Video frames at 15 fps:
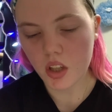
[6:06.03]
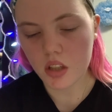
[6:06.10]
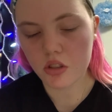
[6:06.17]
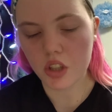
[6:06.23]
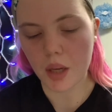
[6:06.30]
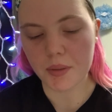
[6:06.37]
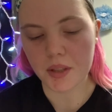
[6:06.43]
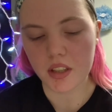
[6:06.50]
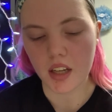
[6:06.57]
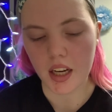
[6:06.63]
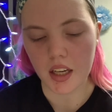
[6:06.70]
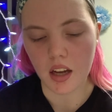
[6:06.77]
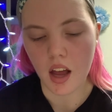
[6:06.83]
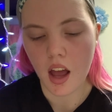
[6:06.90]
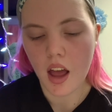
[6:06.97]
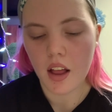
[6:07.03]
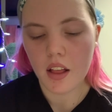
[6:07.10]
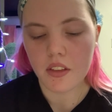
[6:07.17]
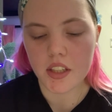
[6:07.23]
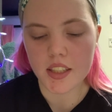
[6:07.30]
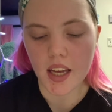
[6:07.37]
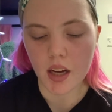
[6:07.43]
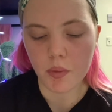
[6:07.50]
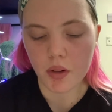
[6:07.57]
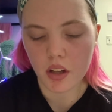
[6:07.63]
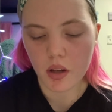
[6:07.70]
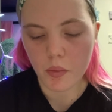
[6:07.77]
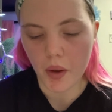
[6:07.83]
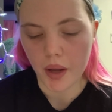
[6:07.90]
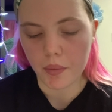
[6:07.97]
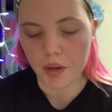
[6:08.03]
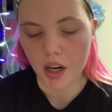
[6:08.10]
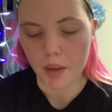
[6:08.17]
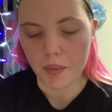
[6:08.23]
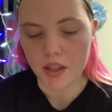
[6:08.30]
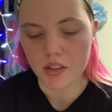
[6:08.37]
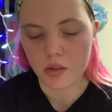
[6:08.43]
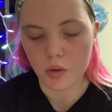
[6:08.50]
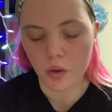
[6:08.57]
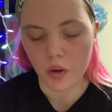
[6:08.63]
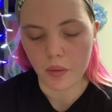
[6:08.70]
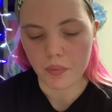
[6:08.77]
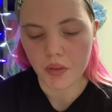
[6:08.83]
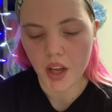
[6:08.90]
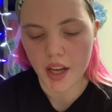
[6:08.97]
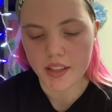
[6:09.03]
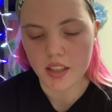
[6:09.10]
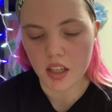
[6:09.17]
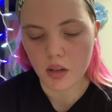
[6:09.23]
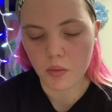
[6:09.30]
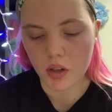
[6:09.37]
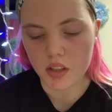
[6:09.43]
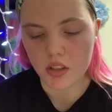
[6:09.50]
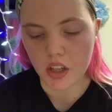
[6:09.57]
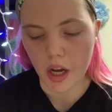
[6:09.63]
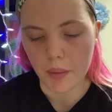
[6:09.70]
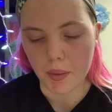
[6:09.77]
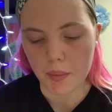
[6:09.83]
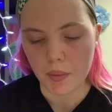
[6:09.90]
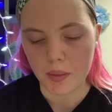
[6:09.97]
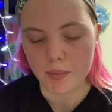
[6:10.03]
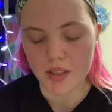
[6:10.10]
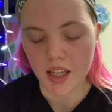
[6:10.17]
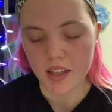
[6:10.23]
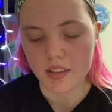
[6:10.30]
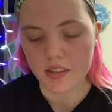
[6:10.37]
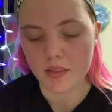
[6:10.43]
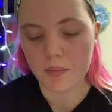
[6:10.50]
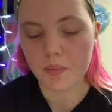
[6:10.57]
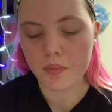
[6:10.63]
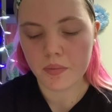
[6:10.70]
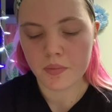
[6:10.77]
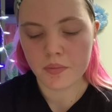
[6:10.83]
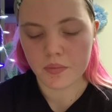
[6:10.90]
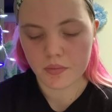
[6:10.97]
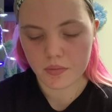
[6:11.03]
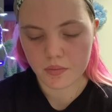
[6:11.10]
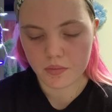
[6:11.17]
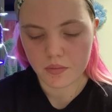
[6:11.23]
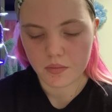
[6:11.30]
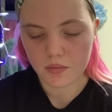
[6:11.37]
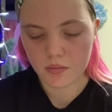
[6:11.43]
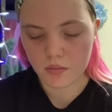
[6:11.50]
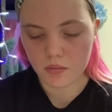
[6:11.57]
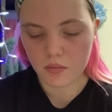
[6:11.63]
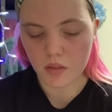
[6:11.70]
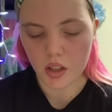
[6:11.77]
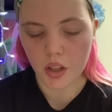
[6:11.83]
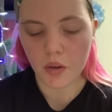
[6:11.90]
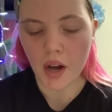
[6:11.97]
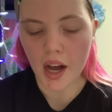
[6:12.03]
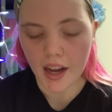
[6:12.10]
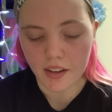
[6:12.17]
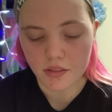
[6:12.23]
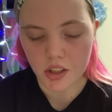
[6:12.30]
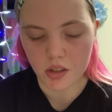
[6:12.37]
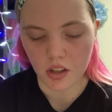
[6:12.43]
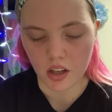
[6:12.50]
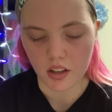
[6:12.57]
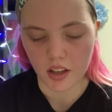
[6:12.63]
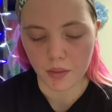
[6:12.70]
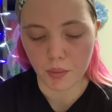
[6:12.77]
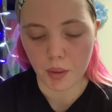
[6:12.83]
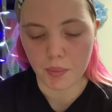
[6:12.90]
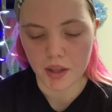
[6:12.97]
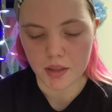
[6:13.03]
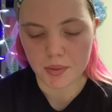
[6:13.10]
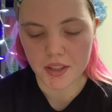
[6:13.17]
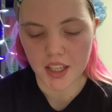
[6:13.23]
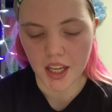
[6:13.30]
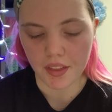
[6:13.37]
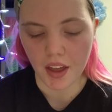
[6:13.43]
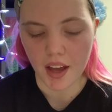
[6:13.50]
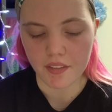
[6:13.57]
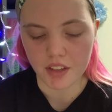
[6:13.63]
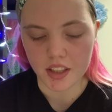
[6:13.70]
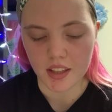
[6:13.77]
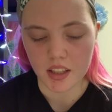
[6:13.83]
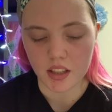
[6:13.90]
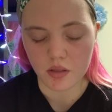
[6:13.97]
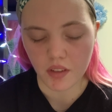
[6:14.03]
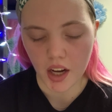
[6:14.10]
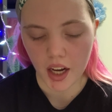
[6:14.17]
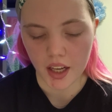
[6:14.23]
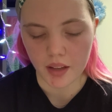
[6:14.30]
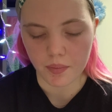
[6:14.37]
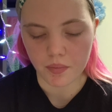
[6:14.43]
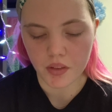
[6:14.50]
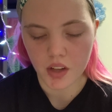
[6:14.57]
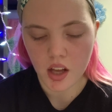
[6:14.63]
Chapter 9. They take Will away when I'm at school. I didn't want to go, but Mom says, you have to, darling. We must pretend that everything's fine.